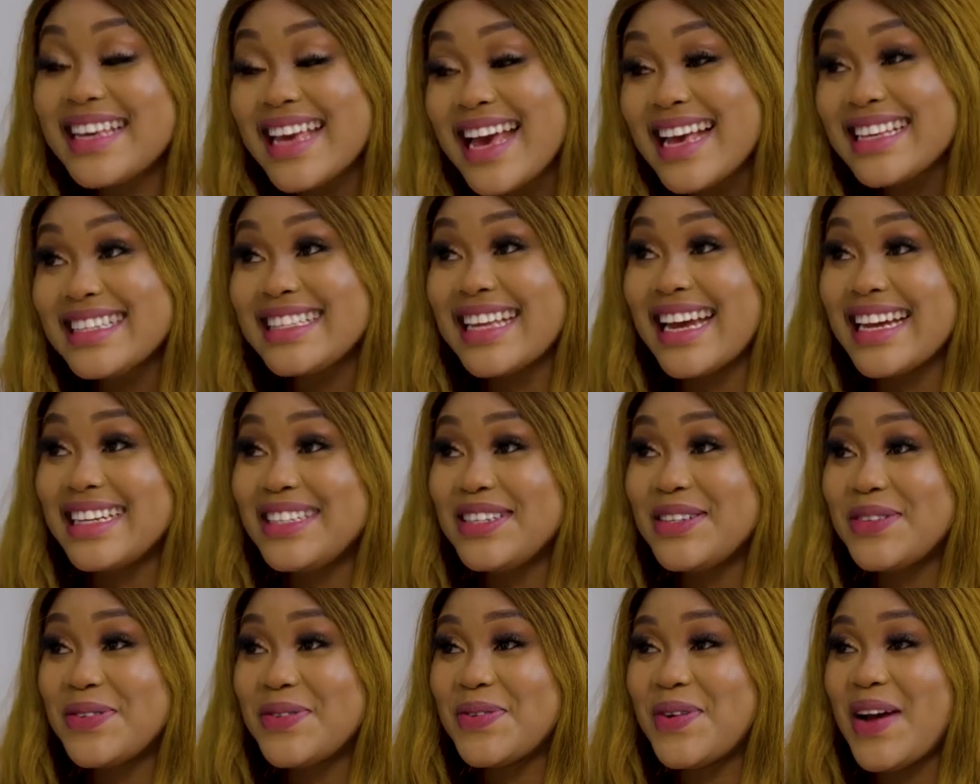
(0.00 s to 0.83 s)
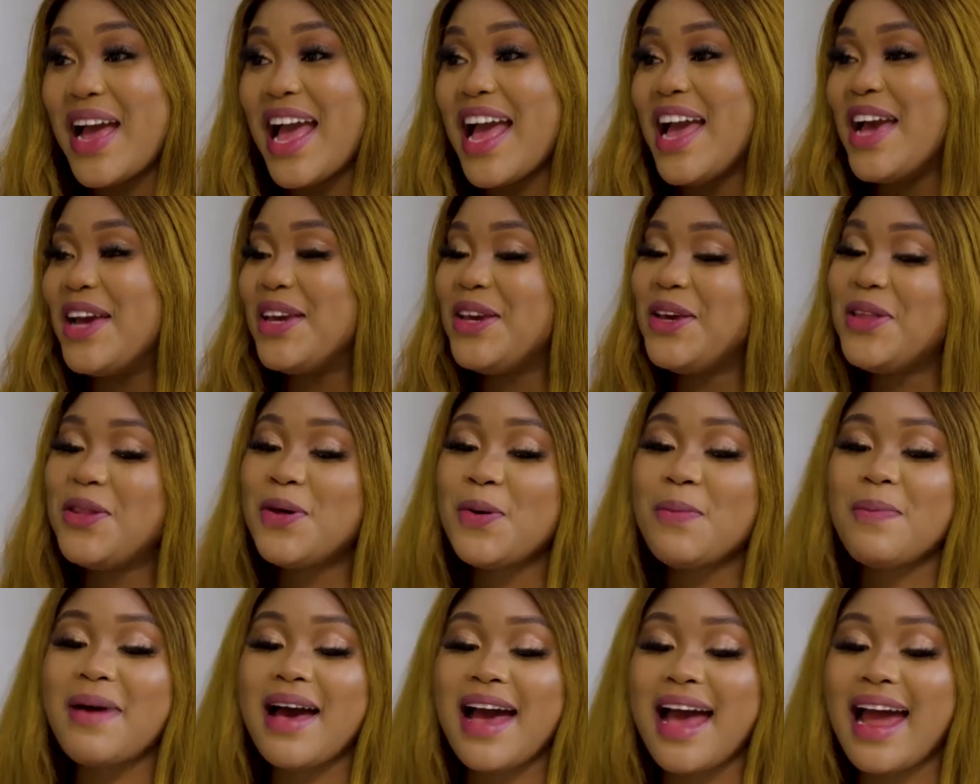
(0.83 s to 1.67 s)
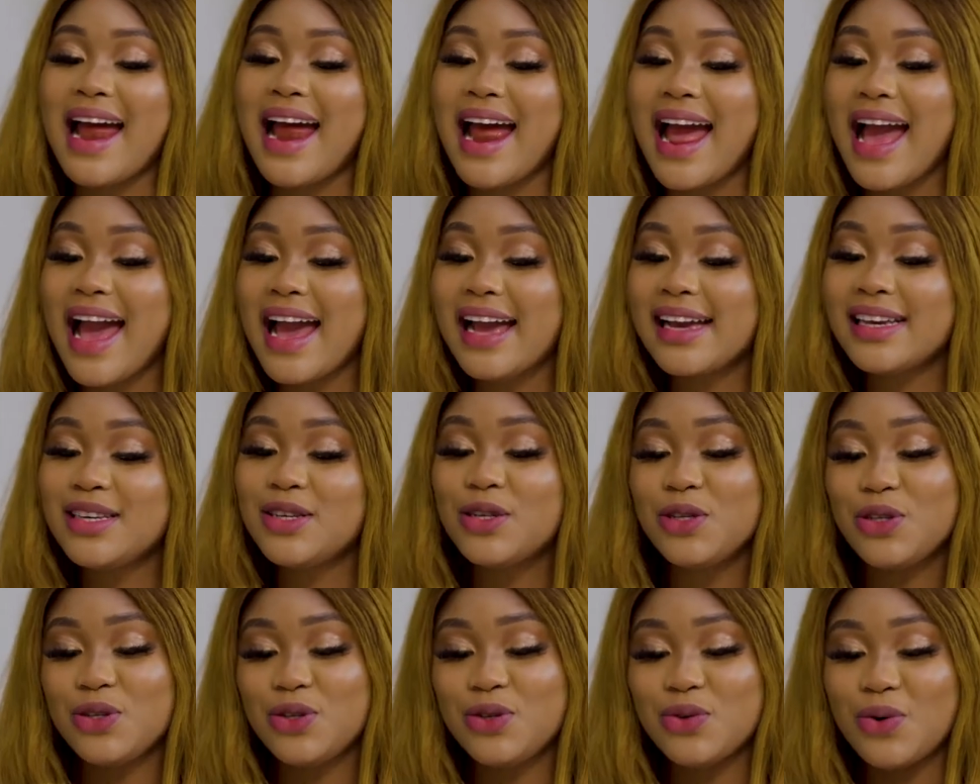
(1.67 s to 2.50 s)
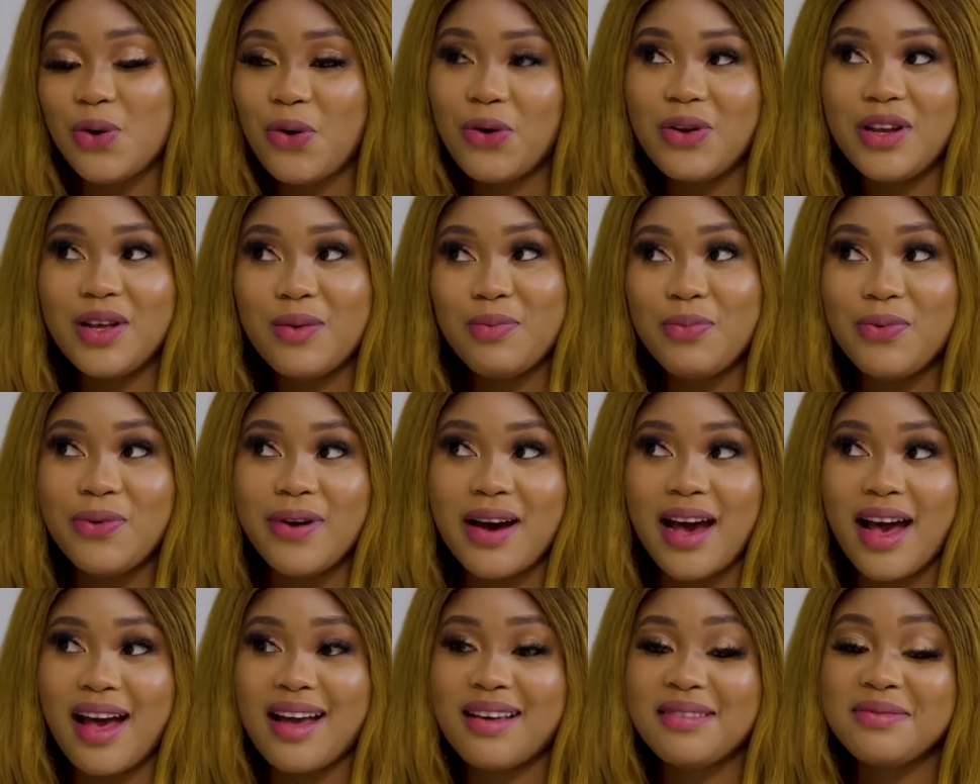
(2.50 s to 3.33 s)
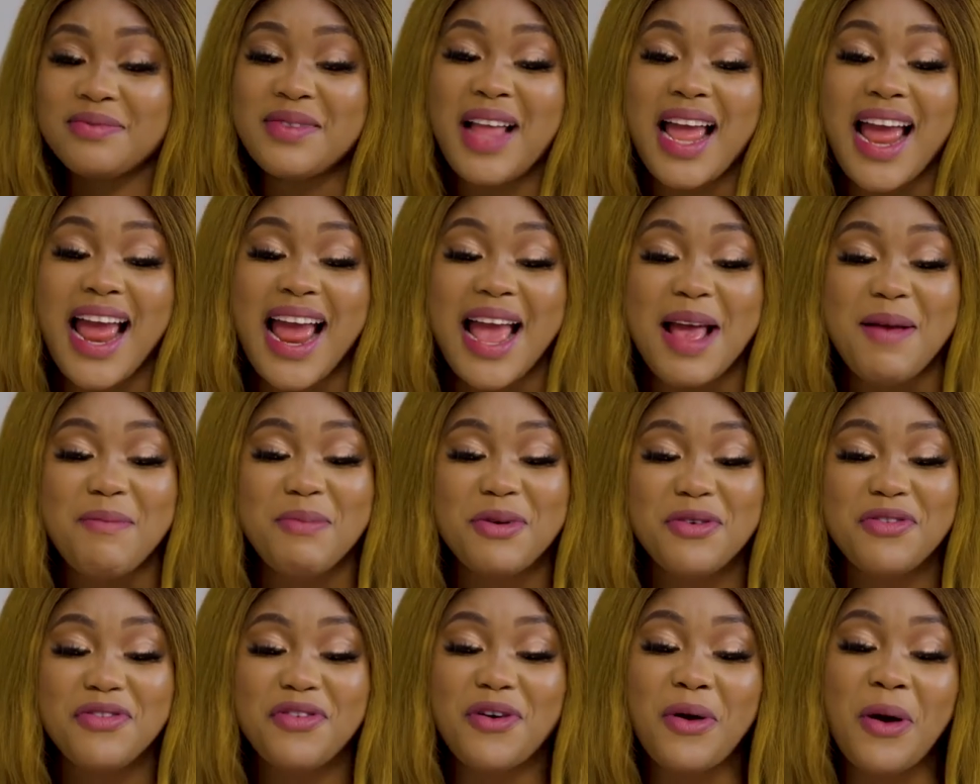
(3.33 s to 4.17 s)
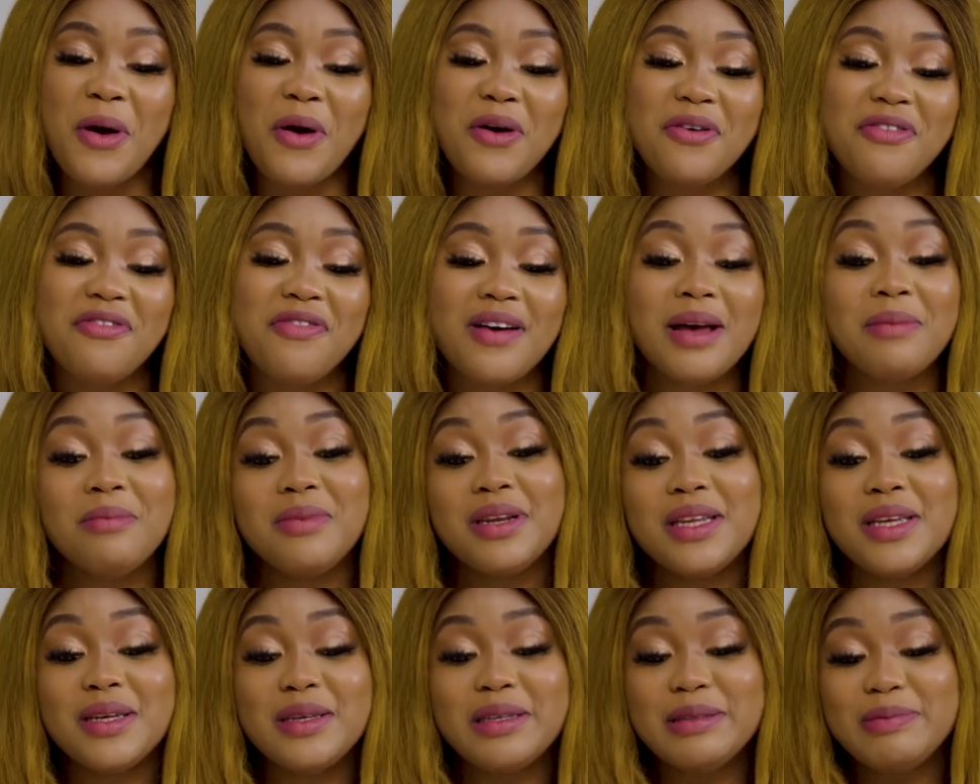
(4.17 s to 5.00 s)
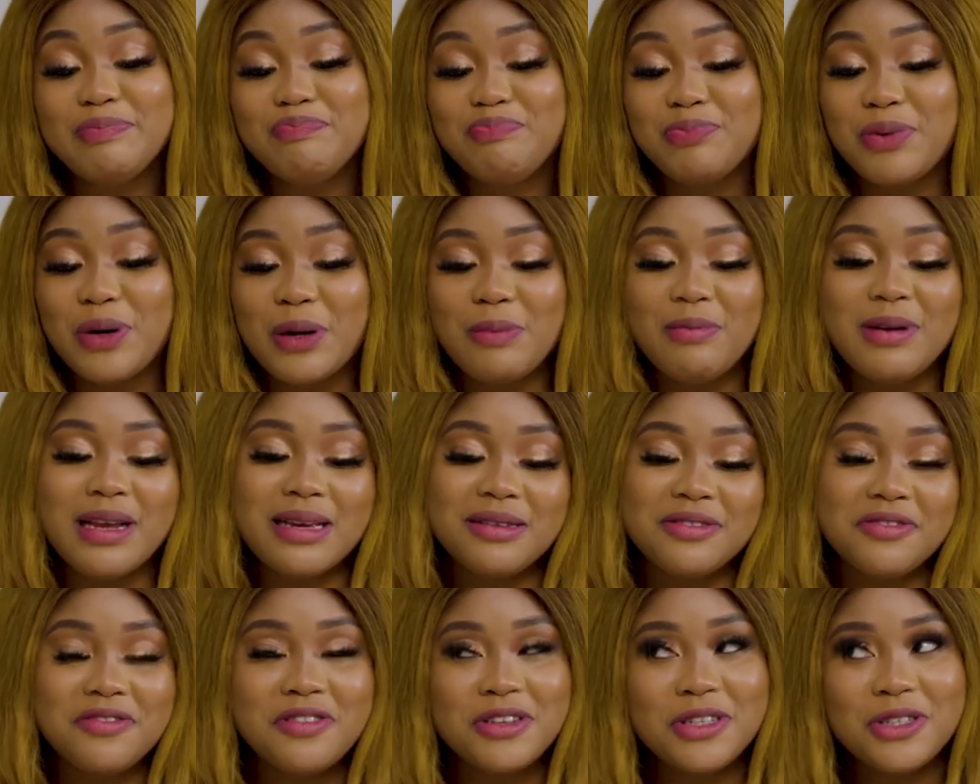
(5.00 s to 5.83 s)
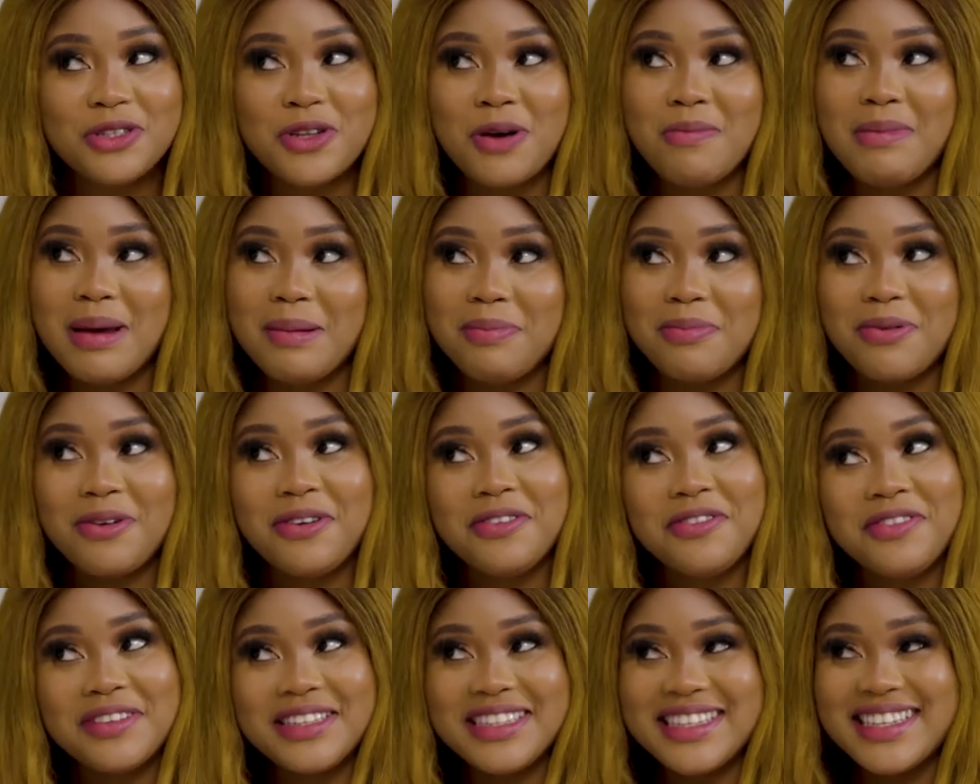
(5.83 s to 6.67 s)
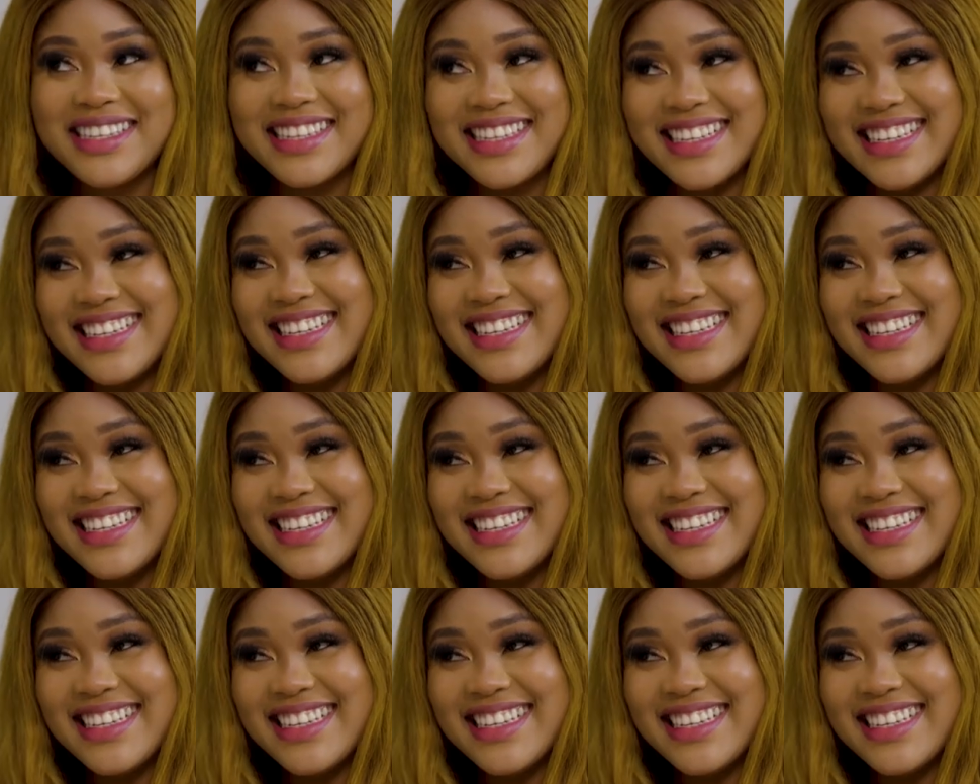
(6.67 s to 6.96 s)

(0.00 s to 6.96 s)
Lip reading: Yes, I do. You know, Ma, I used to own a buka before family problems finished all my profits.